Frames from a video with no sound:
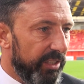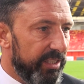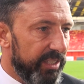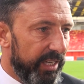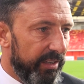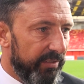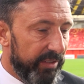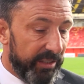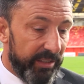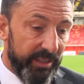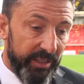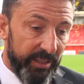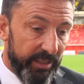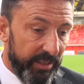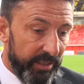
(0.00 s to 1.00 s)
deserved, and
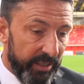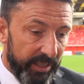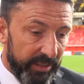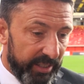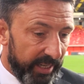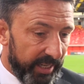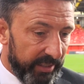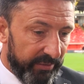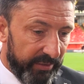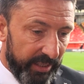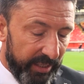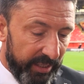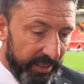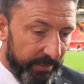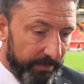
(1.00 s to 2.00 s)
great,
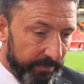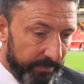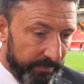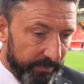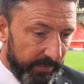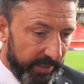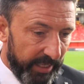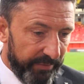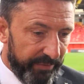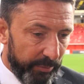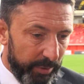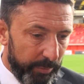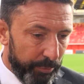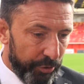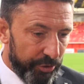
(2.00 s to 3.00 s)
um, great for
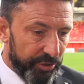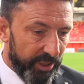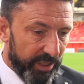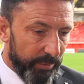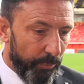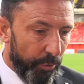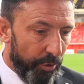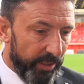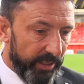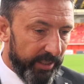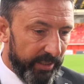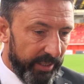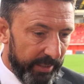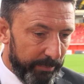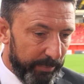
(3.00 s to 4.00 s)
wee Bruce to come on
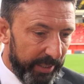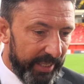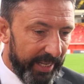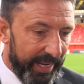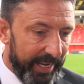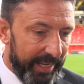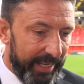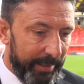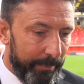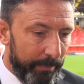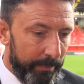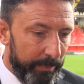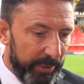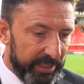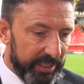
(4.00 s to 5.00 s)
and, and be that
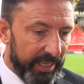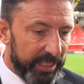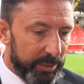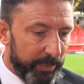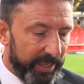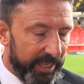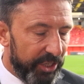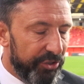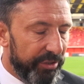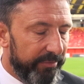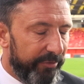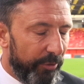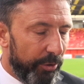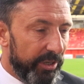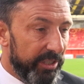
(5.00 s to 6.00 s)
piece of
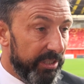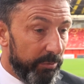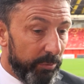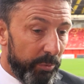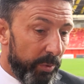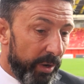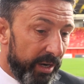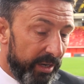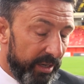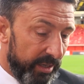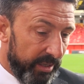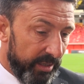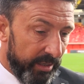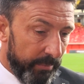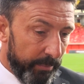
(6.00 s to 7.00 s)
inspiration for us that we were
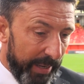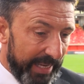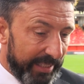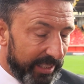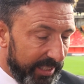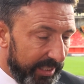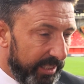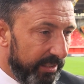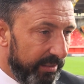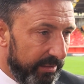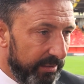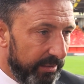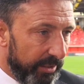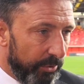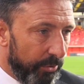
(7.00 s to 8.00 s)
badly needing,
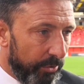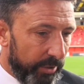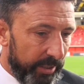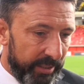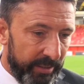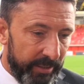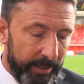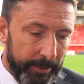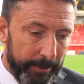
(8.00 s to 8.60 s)
you know. And